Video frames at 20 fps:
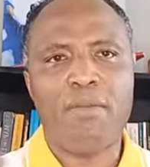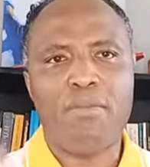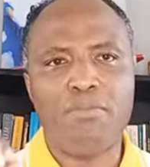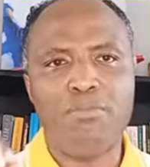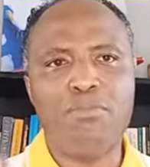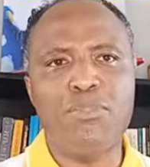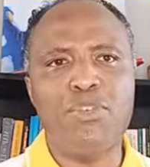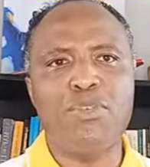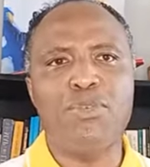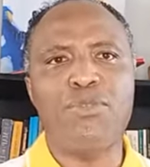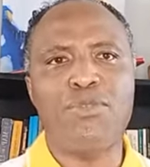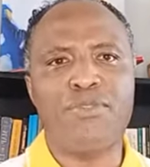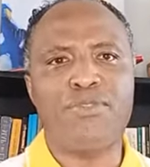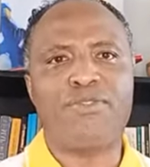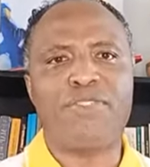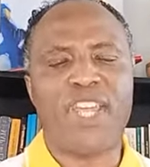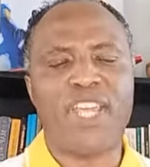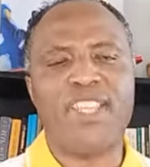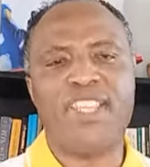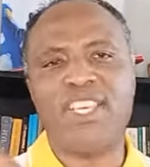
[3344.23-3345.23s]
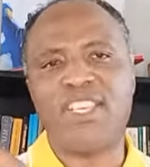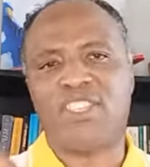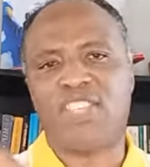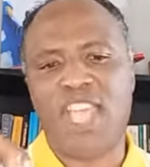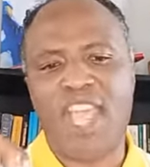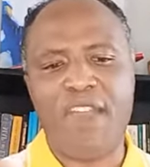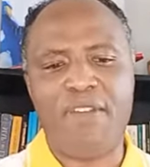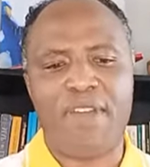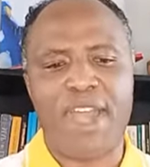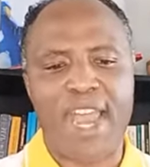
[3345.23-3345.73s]
move in this
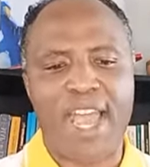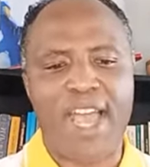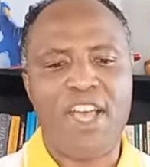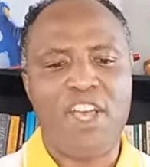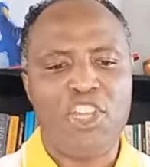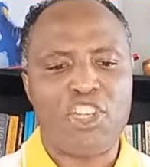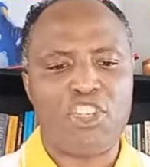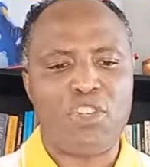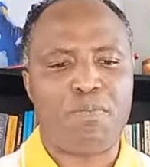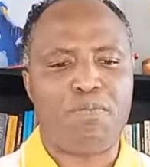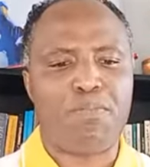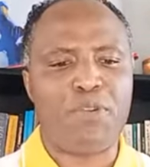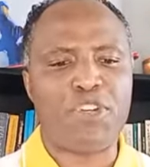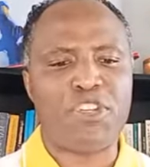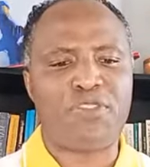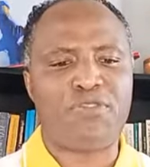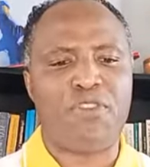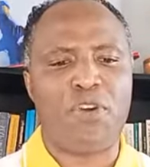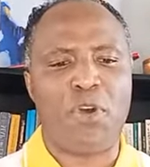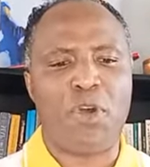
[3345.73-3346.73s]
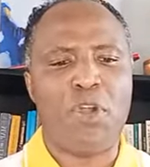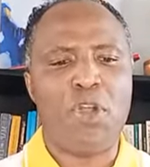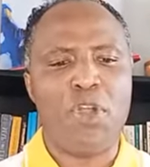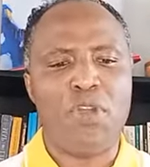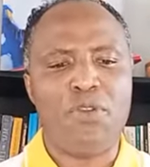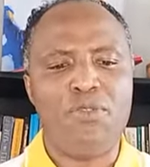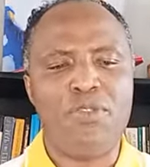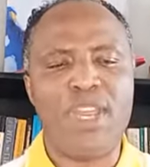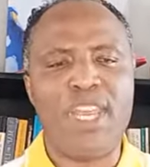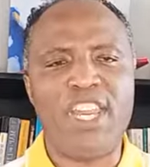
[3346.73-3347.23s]
area to push for
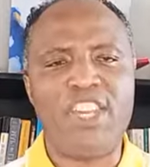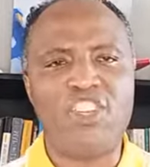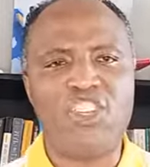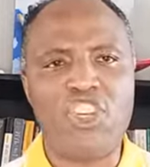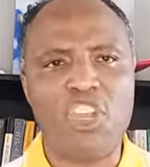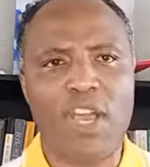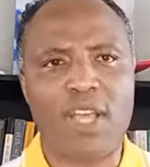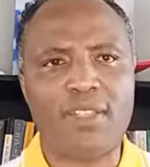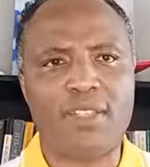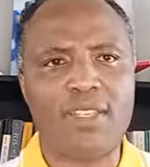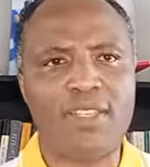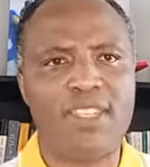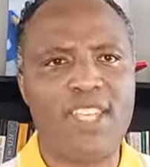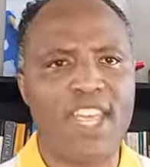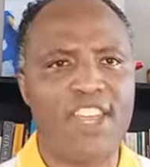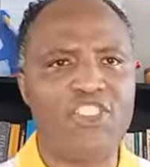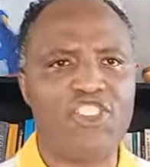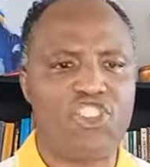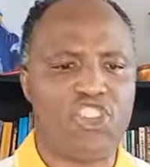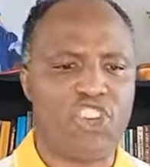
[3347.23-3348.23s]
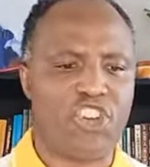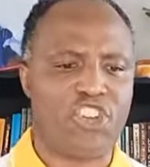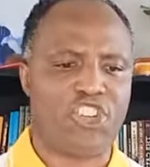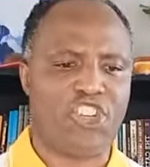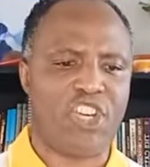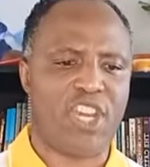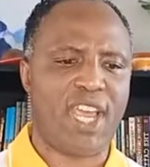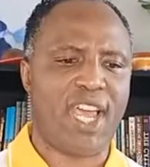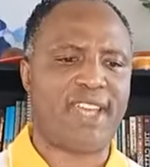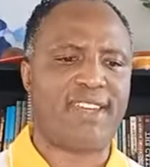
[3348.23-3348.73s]
religiosity and
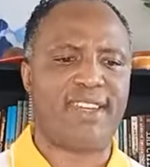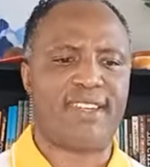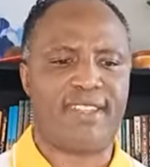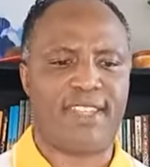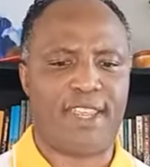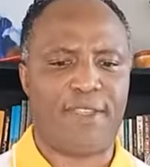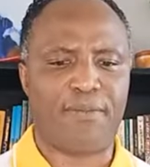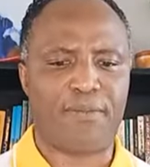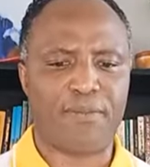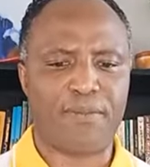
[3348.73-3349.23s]
churchianity.